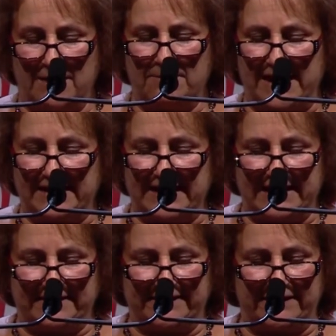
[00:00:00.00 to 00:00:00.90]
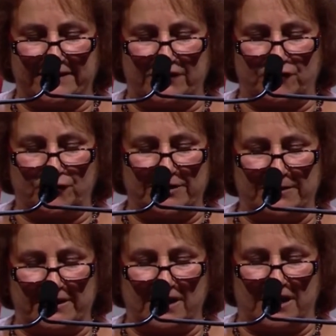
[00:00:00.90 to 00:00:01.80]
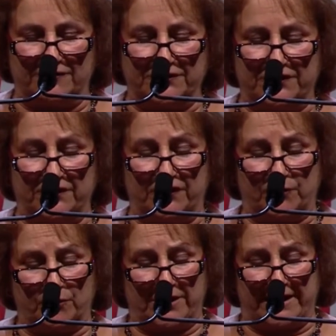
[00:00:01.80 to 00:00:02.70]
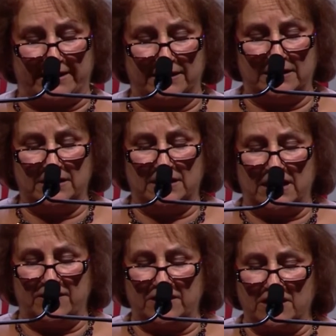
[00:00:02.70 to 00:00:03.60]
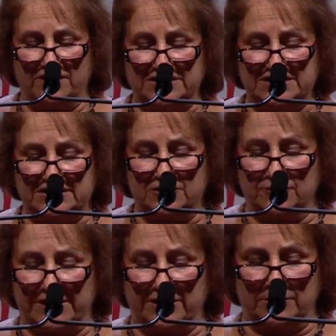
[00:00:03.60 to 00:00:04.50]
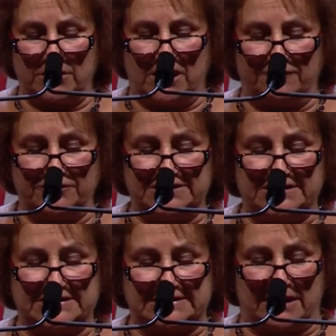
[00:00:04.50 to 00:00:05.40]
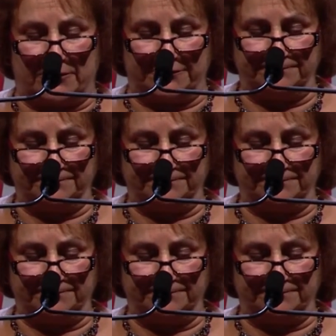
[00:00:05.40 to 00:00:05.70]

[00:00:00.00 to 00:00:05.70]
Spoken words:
Medicaid-Assisted Treatment Conference in the spring, and the Covington Curriculum Conference in the summer.